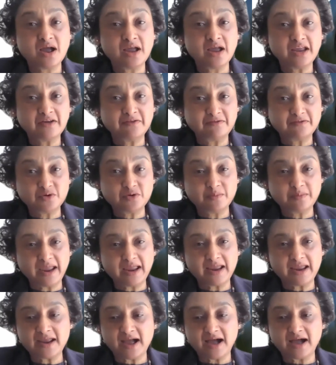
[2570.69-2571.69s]
if you
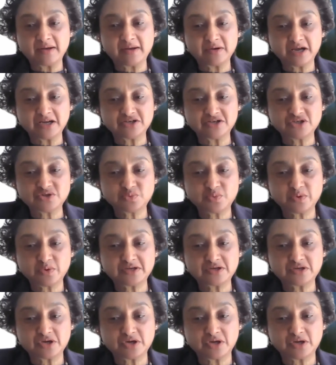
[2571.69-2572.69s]
may, I just
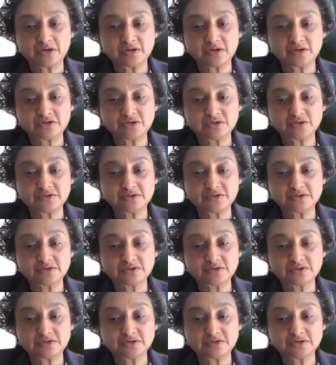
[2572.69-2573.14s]
want to